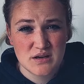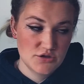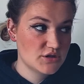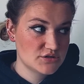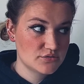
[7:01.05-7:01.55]
You
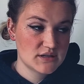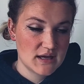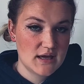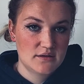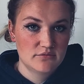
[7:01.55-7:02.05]
can drink it
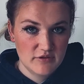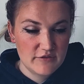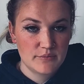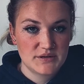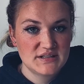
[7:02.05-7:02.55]
right
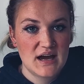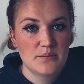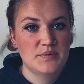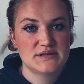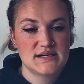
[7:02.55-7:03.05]
from the tap,
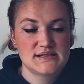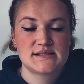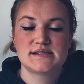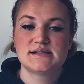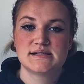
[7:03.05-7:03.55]
but it
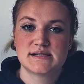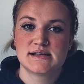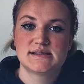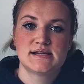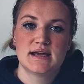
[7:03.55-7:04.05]
tastes
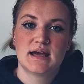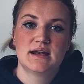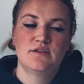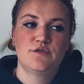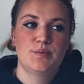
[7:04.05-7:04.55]
disgusting. And
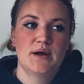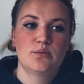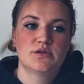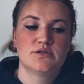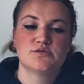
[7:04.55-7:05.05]
if you buy
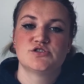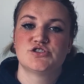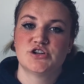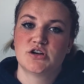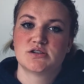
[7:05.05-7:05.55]
one of those
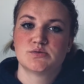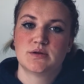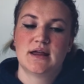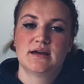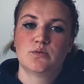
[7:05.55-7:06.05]
jugs with
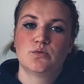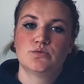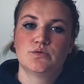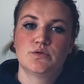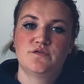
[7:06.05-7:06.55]
like a
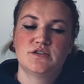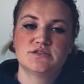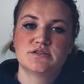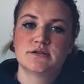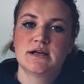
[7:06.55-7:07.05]

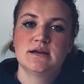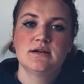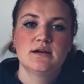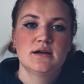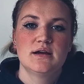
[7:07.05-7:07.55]
filter in it,
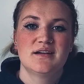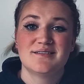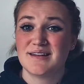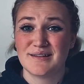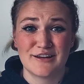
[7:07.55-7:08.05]

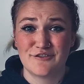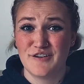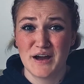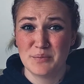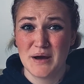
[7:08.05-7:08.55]
they're like
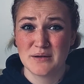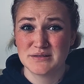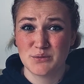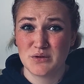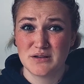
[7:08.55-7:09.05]
£5
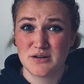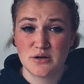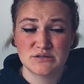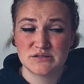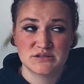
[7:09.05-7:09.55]
at
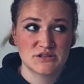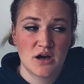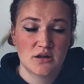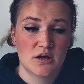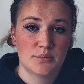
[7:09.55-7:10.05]
Wilko, so it's
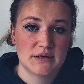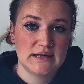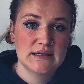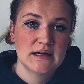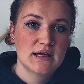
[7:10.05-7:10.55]
not a lot of
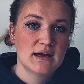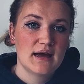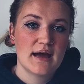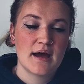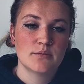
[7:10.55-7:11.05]
money.
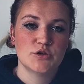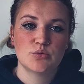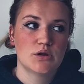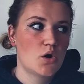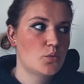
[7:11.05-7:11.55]
You
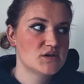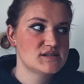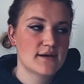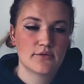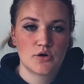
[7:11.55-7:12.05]
will always
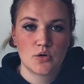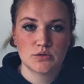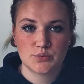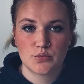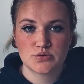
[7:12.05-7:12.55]
have a
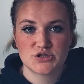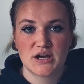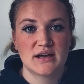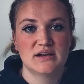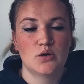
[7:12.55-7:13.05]
cold water,
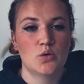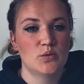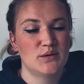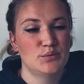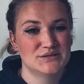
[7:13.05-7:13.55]
and
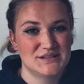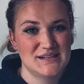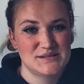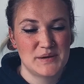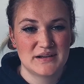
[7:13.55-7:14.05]
it will
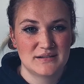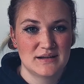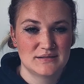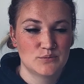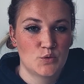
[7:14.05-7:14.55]
taste better
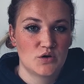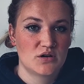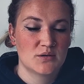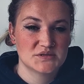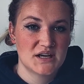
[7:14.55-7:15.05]
than what
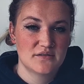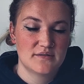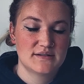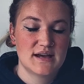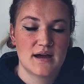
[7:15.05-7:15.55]
comes out of the
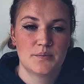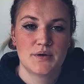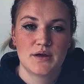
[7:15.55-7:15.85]
tap.